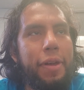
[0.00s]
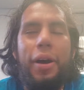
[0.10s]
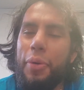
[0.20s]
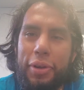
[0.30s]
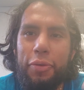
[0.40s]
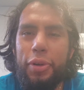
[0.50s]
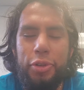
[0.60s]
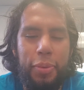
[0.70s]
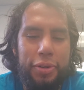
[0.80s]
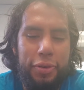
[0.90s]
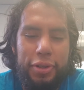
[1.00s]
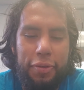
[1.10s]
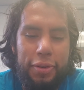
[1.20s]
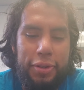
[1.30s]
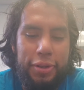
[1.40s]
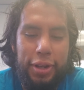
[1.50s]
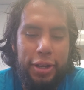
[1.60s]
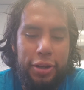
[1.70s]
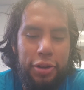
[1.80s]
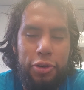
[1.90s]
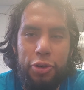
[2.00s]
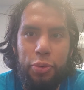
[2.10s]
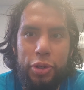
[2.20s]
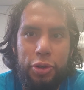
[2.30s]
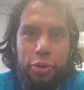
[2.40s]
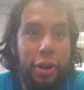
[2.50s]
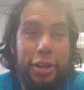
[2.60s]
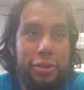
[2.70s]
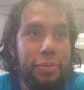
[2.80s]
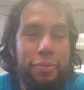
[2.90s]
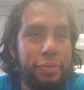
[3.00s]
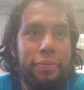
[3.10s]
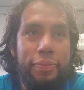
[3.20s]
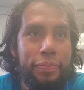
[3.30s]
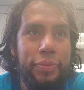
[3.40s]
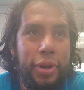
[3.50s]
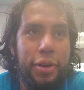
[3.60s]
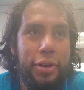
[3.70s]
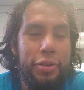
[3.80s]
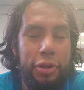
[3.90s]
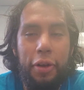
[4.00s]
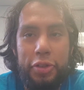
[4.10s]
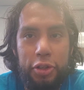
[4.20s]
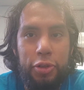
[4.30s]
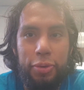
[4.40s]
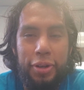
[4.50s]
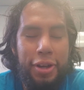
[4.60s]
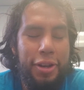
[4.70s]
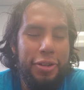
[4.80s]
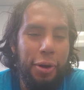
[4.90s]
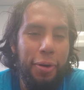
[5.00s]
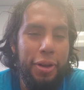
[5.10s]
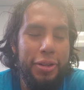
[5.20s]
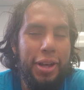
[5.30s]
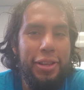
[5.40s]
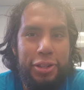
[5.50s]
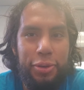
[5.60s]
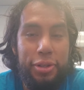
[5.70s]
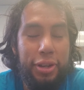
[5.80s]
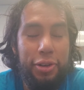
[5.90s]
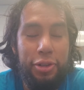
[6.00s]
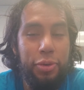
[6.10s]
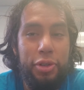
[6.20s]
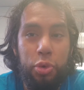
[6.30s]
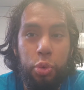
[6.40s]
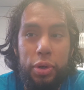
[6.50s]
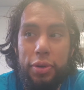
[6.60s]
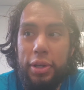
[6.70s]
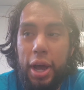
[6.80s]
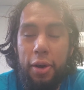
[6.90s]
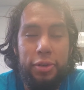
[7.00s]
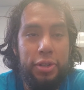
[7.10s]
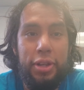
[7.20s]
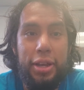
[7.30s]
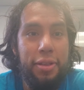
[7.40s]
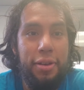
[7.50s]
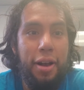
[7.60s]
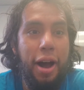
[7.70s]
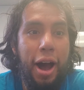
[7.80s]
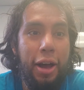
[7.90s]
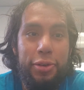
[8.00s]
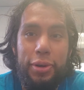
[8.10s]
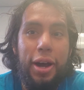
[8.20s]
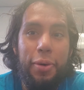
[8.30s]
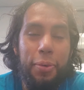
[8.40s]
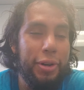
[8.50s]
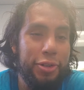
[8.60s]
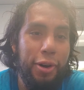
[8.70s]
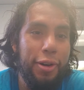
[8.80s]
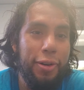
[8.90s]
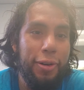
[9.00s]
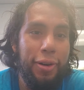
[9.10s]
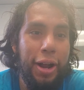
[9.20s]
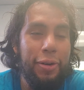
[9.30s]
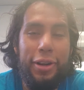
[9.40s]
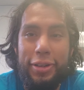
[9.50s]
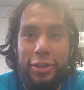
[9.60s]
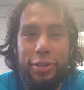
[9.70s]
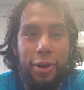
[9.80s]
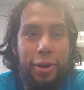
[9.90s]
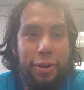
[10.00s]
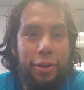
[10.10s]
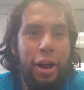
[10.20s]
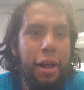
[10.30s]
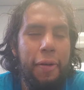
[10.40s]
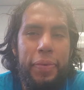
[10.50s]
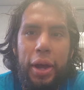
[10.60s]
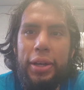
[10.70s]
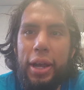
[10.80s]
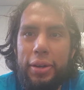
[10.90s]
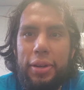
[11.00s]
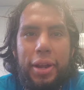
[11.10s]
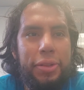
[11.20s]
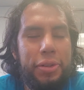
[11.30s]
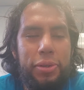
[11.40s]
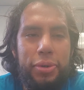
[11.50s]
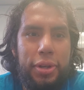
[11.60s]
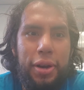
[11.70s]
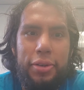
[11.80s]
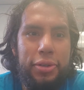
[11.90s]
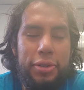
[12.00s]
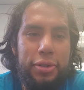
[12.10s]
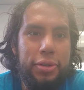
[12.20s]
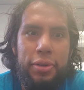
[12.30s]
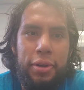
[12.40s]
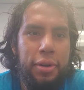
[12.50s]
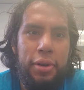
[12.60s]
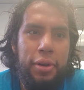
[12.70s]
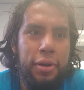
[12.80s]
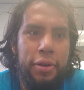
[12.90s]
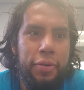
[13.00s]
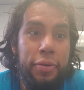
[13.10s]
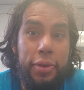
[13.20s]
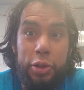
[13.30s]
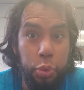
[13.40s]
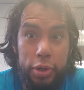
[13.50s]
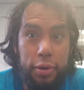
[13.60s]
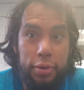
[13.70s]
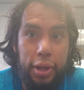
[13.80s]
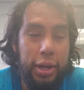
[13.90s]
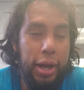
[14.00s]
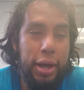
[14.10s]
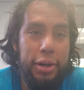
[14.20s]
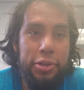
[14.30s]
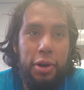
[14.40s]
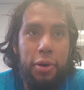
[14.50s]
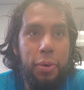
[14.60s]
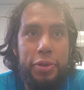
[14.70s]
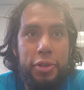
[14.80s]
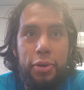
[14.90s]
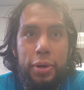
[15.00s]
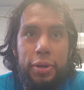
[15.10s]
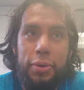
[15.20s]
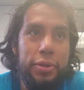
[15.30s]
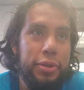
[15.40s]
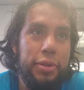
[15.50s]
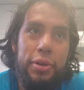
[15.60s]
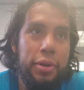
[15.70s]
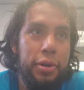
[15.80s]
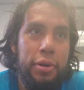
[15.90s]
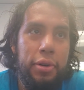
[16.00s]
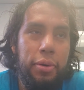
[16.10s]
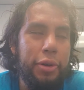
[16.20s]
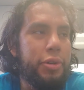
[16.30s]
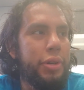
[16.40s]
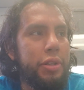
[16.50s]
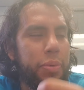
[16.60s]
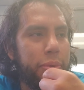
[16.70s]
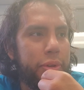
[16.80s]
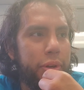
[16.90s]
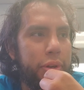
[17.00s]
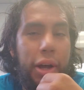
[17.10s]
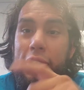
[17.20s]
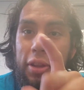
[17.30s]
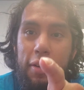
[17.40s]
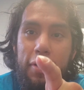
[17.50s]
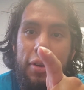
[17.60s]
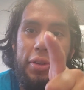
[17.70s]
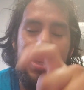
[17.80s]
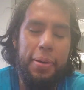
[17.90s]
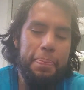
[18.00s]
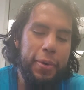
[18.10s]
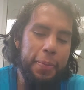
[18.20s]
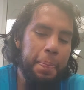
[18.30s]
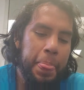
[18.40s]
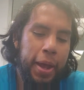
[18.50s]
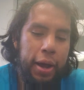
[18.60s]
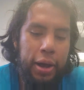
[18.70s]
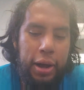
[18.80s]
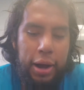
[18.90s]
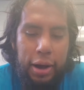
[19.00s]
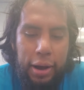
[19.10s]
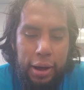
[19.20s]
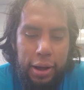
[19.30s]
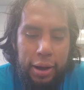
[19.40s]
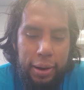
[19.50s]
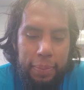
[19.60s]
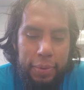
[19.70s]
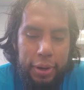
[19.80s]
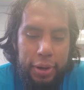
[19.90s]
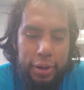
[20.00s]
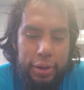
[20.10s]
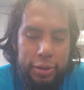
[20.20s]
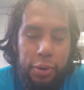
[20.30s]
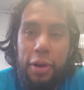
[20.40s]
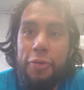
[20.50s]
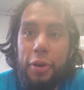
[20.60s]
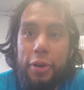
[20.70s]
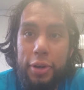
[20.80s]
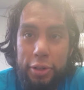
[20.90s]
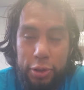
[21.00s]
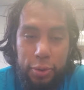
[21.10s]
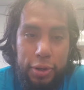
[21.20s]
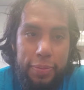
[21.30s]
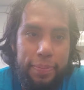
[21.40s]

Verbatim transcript: don't give away too much of her stuff is just like should we shoot like she loves to shoot. So it's not that she was scared. She was just weirded out. She's like, I do not a stalker. I do not need a stalker. Again, not that she was scared. She's just, that's weird. Like, I, I had a stalker once too, and it was, well, it turned out to be pretty good. I'll tell that another time. But, um, so if you're going to do it,